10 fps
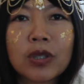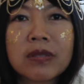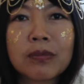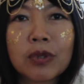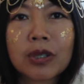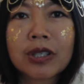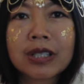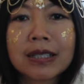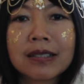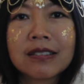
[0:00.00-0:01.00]
More
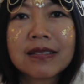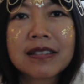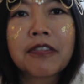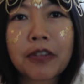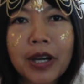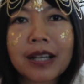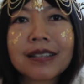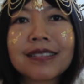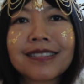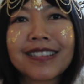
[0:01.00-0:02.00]
suffering,
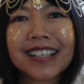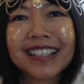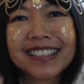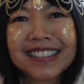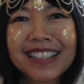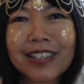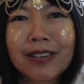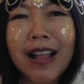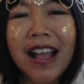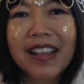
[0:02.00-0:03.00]
right, in our
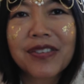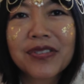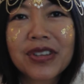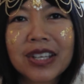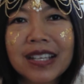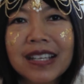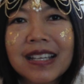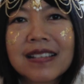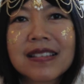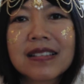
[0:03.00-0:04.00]
lives.
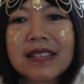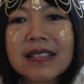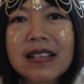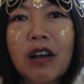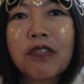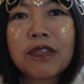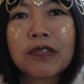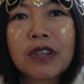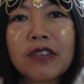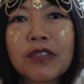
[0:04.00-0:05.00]
So it's a
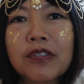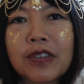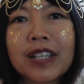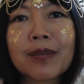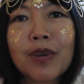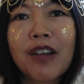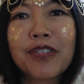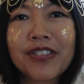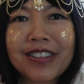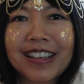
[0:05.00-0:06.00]
self-fulfilling
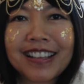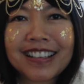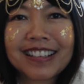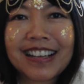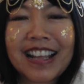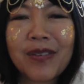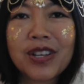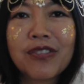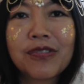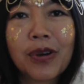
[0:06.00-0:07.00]
prophecy. Okay, what
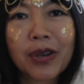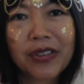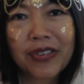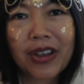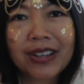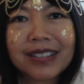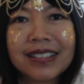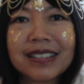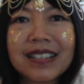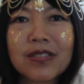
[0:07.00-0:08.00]
you focus on
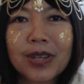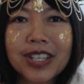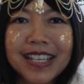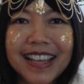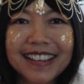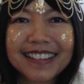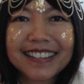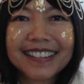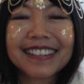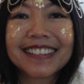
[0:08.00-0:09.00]
is what you get,
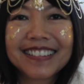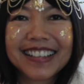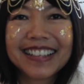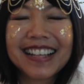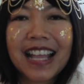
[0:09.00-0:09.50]
right?